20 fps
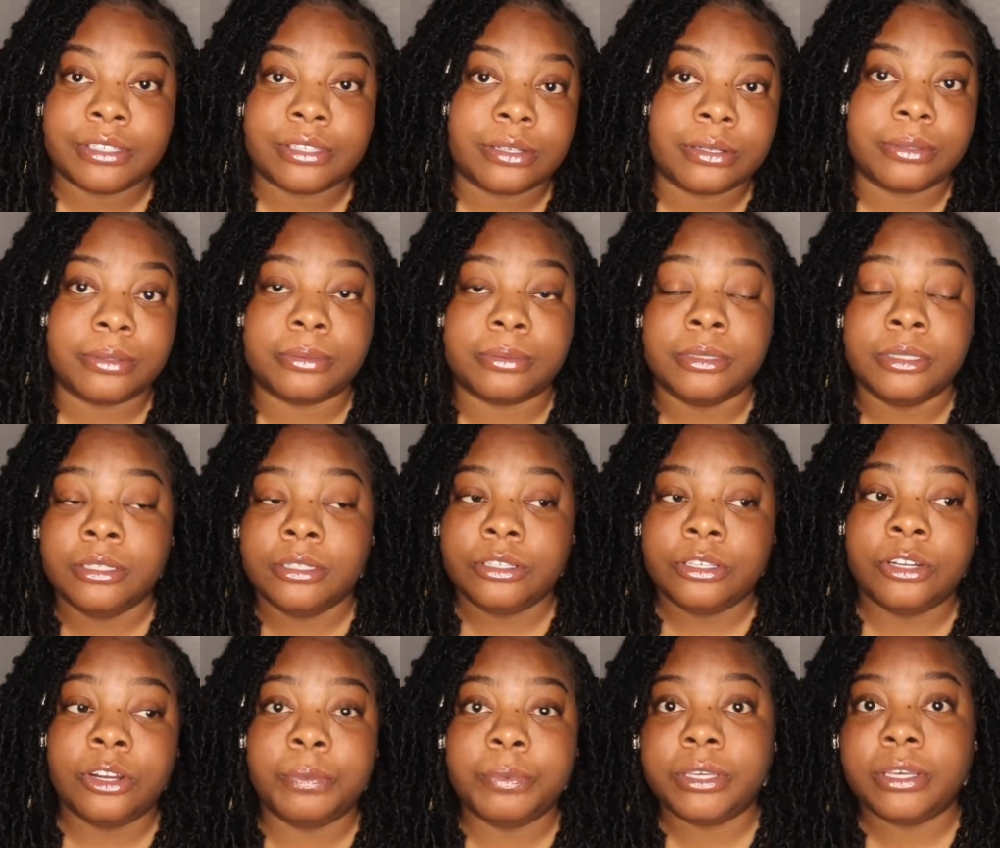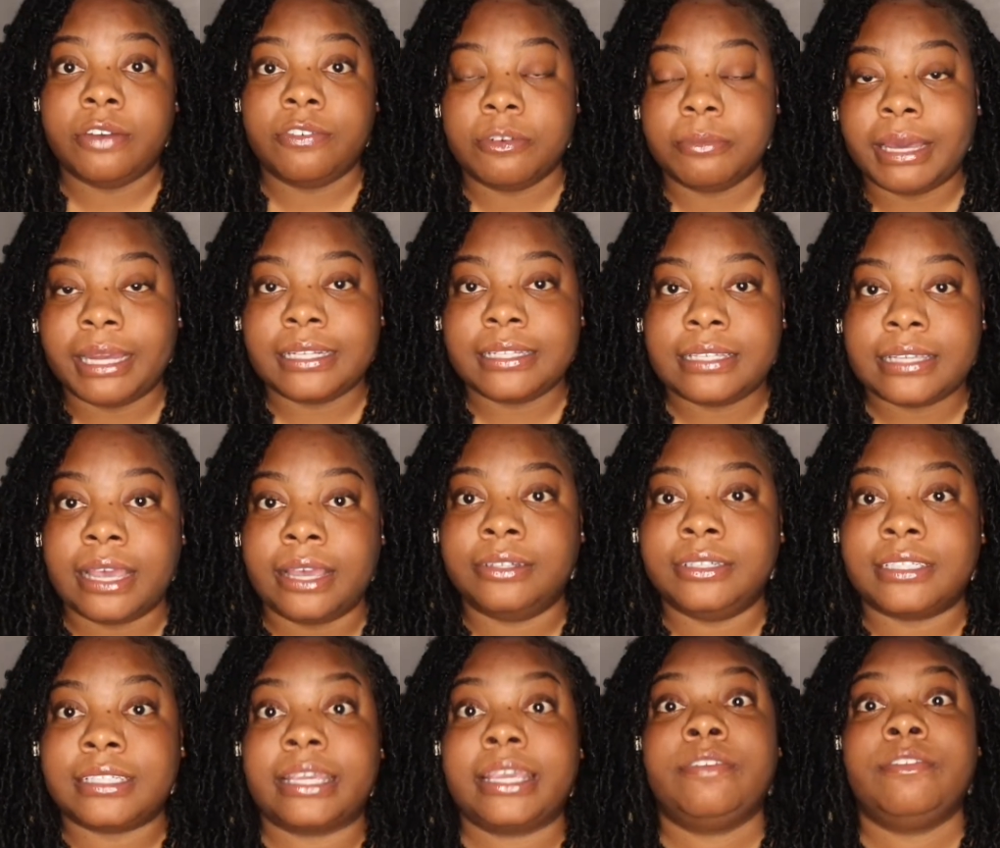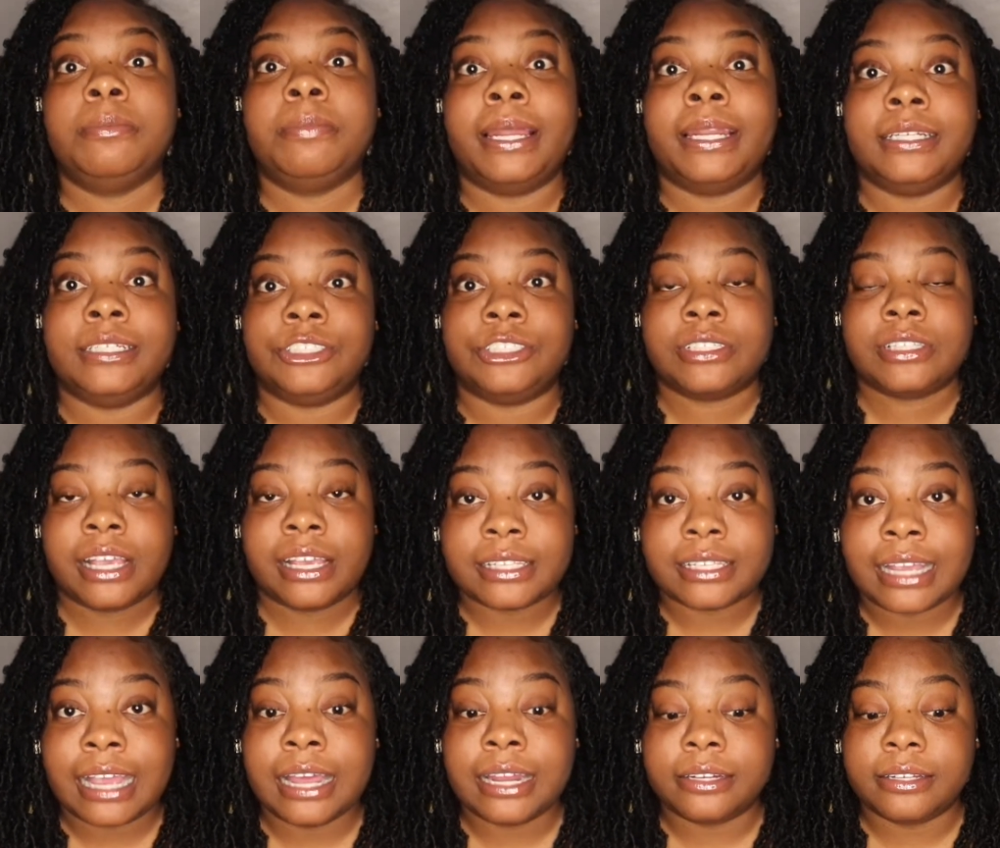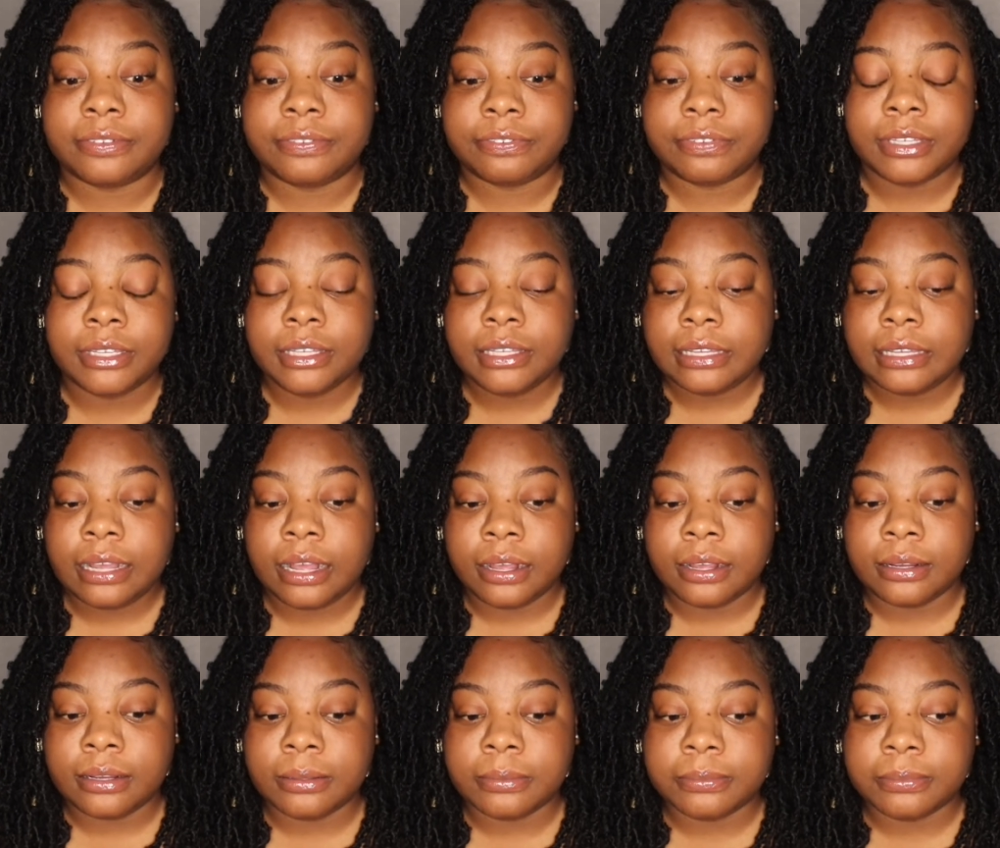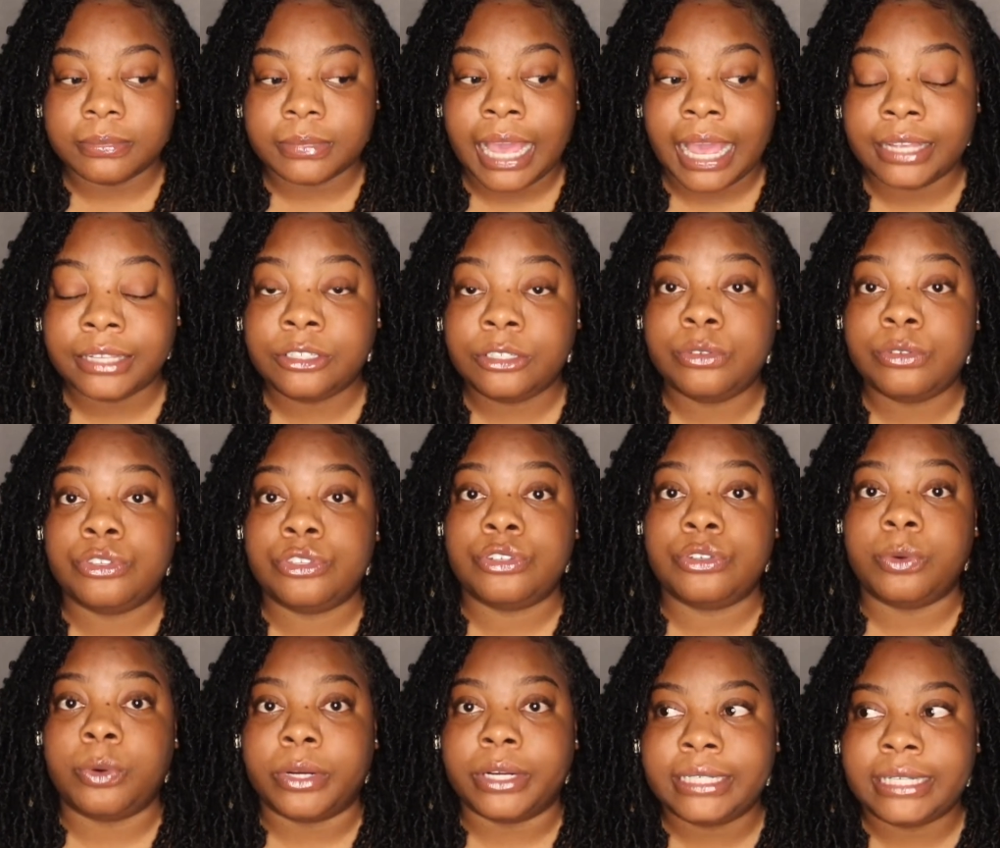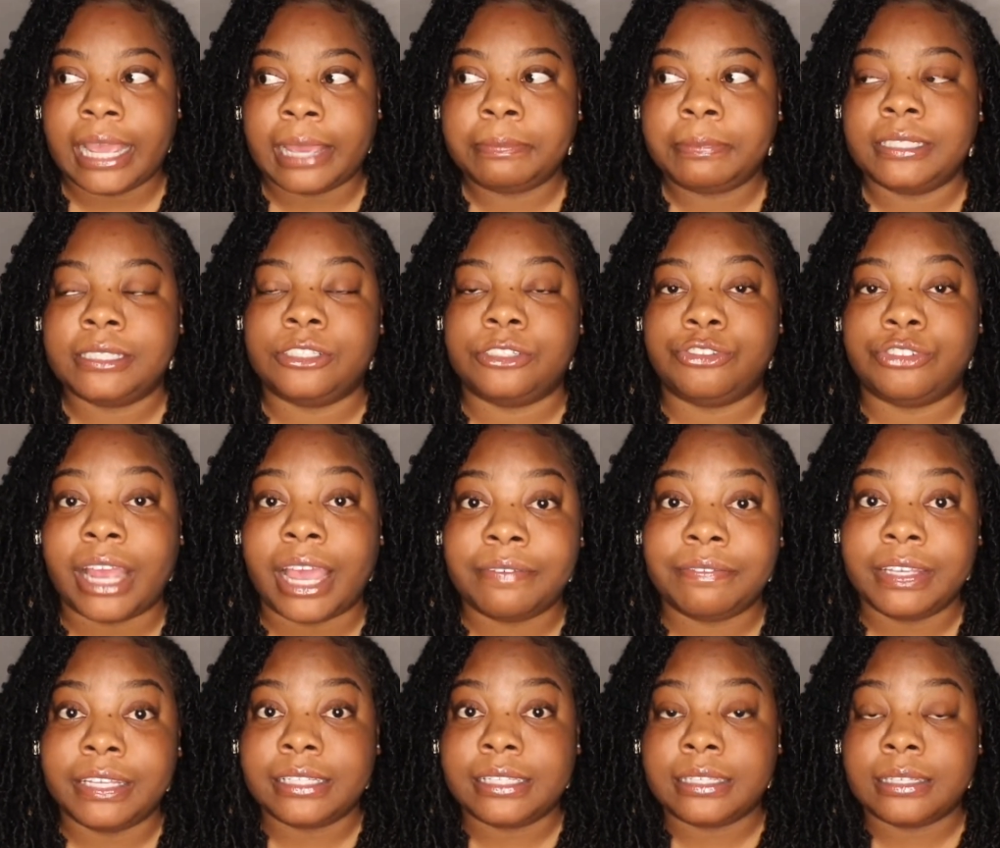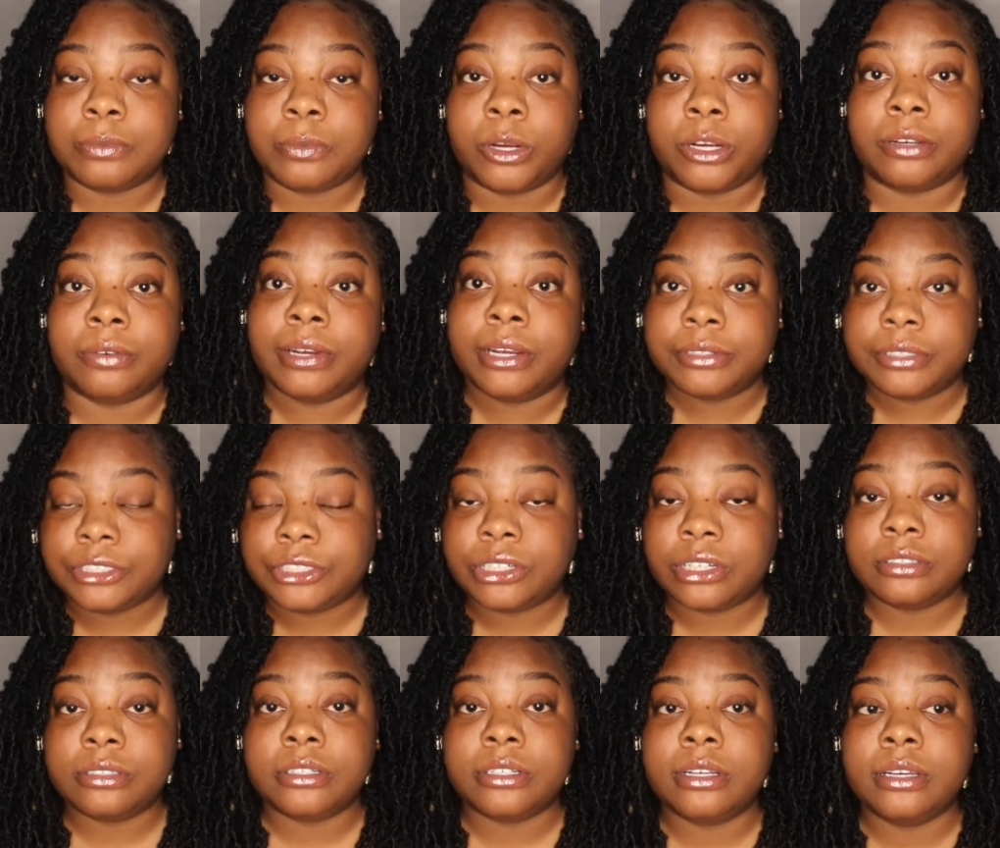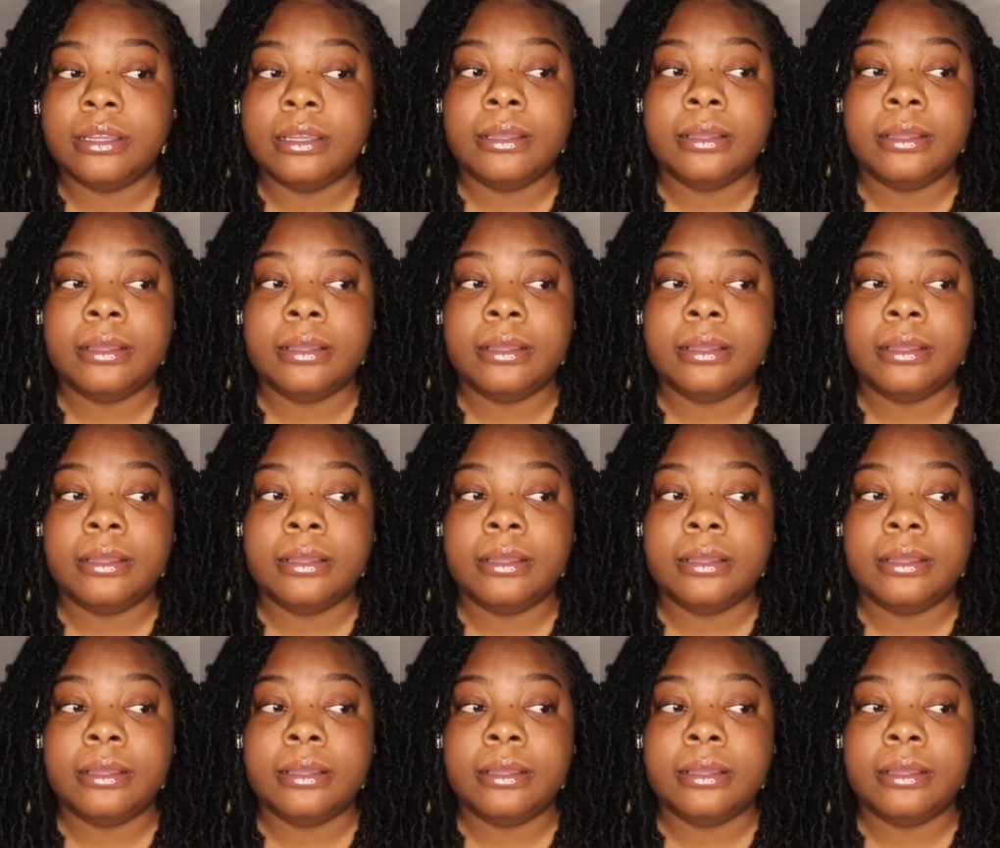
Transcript: So, when you come from out of town, it's like everybody just has kind of gotten used to or adapted to driving to work around each other.